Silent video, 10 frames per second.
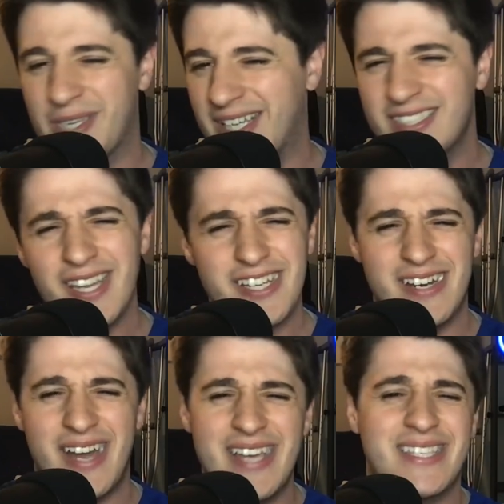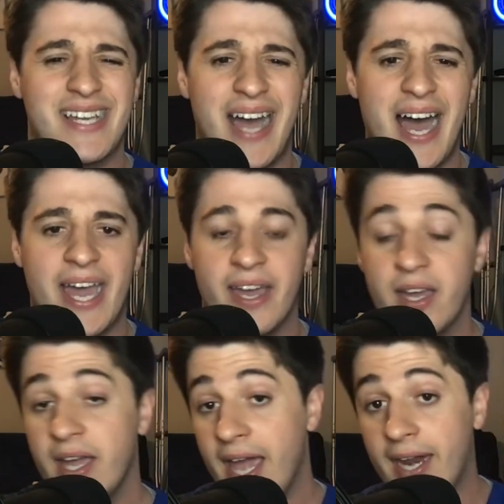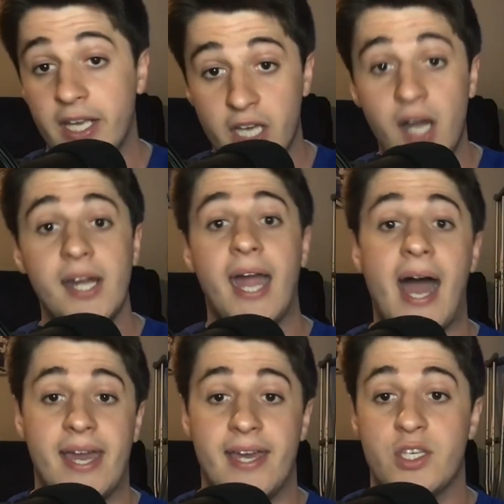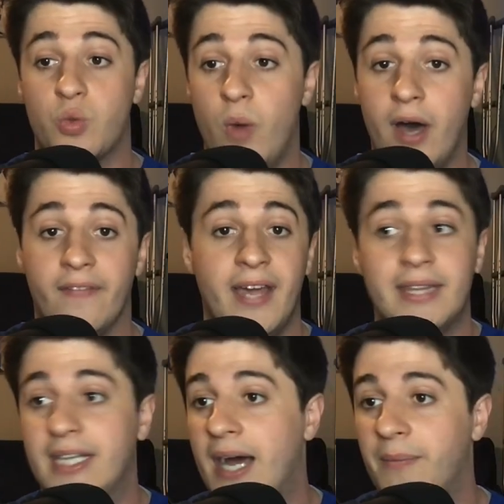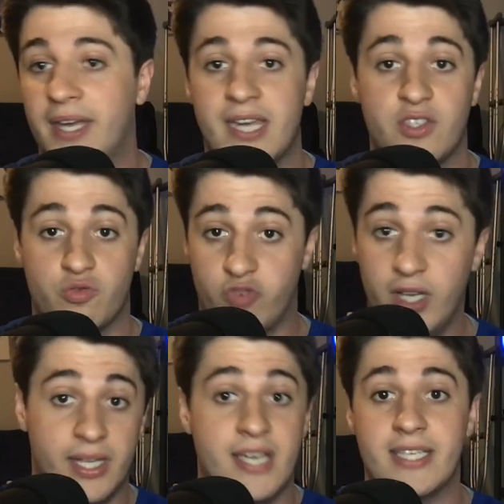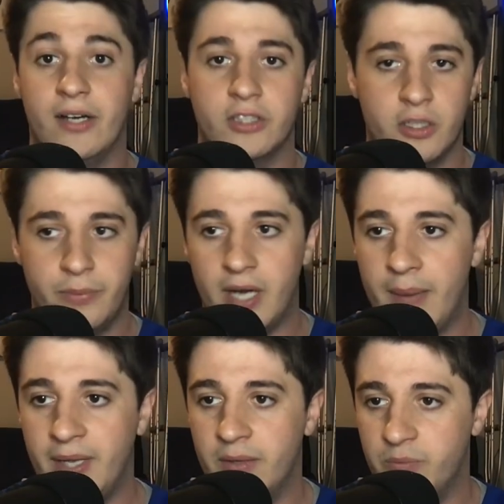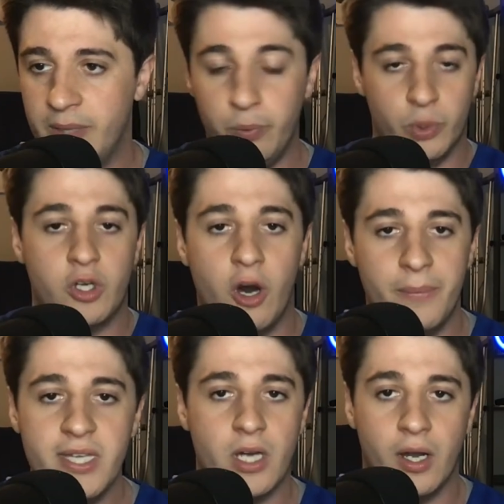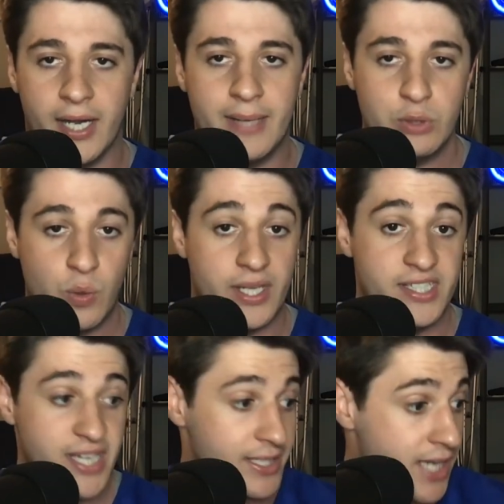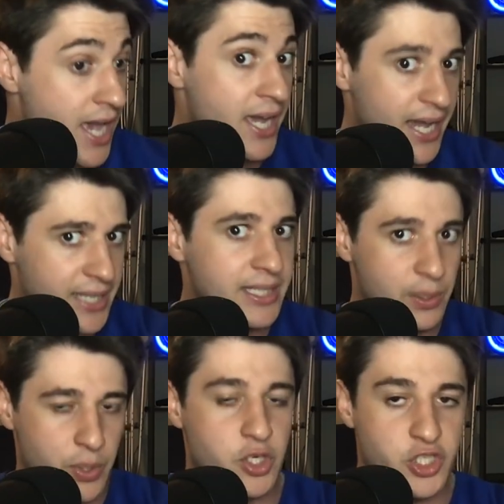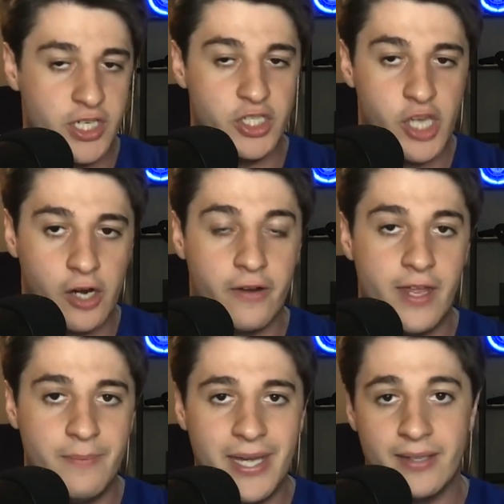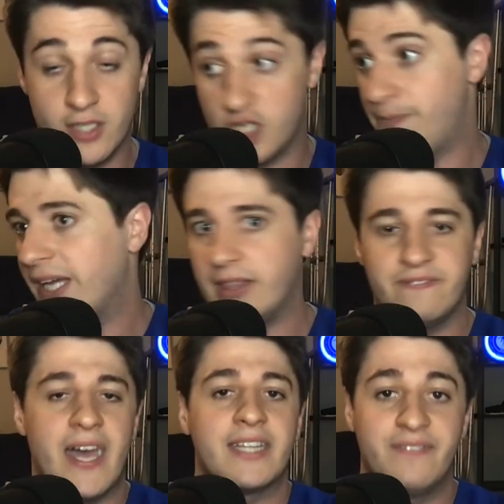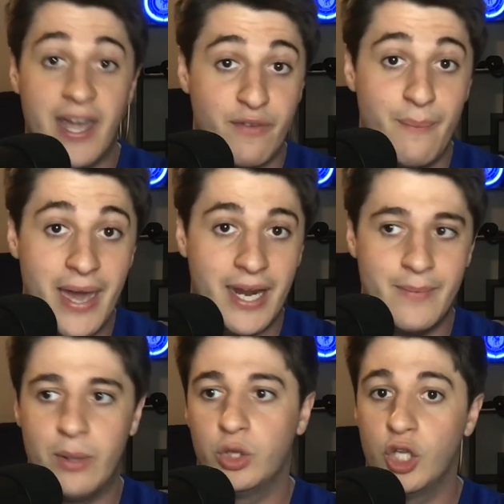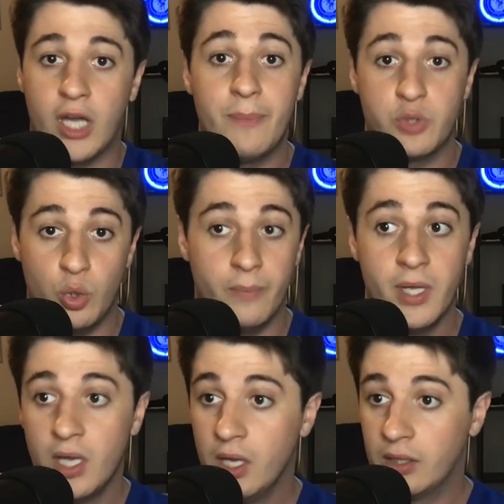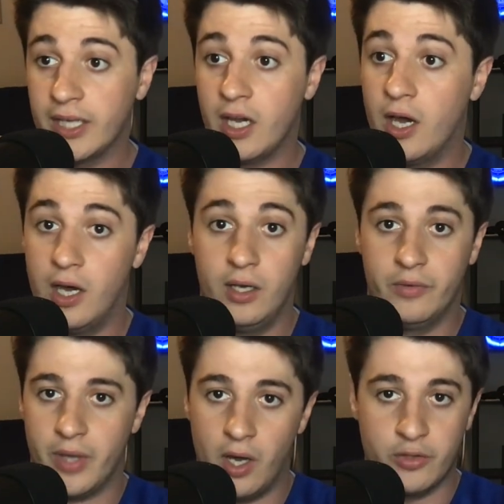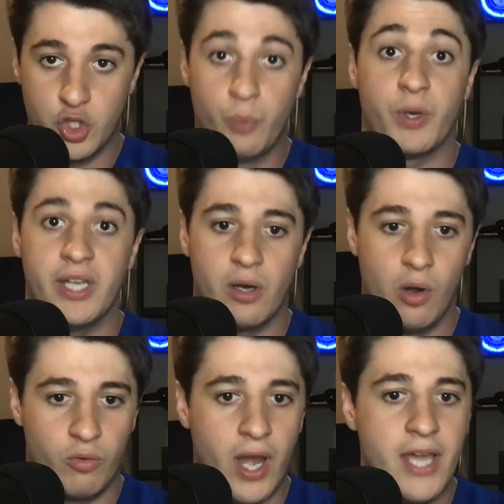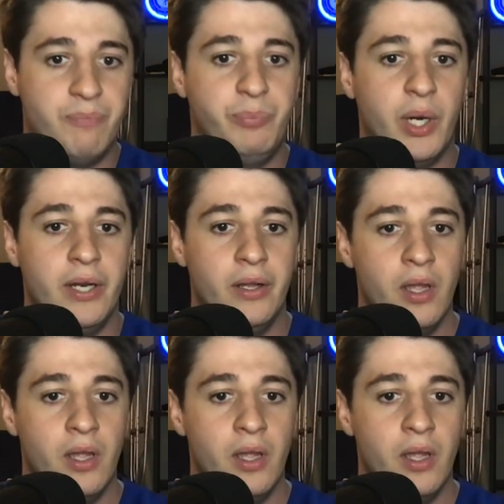like such a nice guy and a young guy as well, not that I'm like his elder, but I mean, people would call me young and I'm 26. Anthony Richardson is younger than me, despite the fact if I ever met him, I would look up to him like a superhero, right? But,